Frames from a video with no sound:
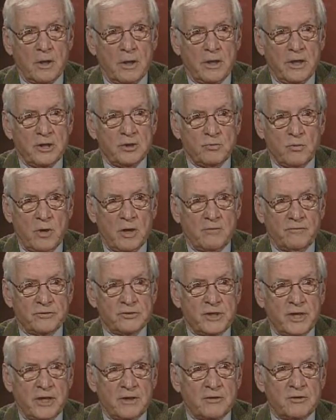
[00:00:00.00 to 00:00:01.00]
Each one of
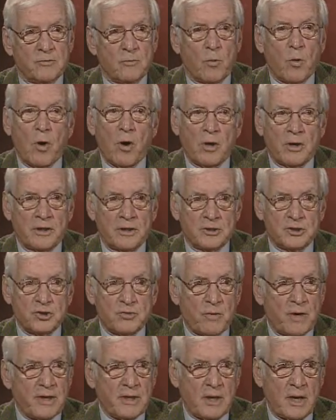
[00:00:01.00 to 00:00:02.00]
us had to walk in a
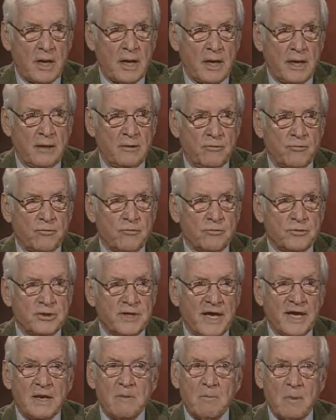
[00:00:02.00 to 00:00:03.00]
straight line through
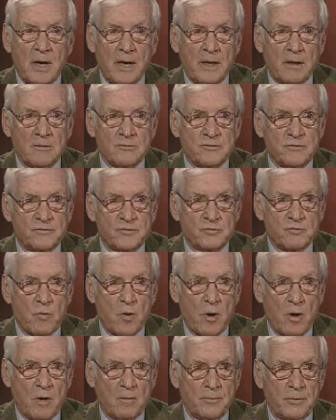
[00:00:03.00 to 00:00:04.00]
ten miles of
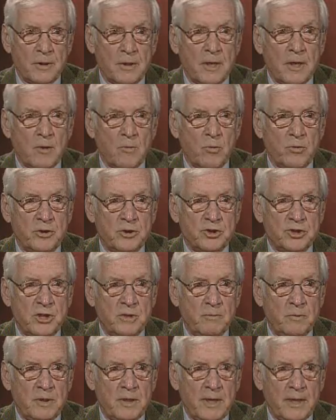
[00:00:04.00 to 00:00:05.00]
swamp with a
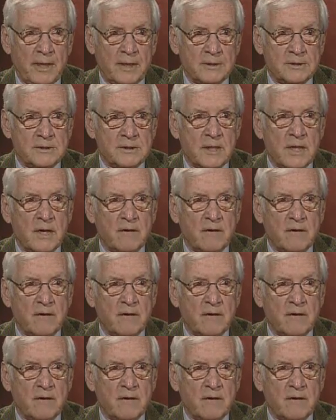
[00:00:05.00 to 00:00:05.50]
G P S.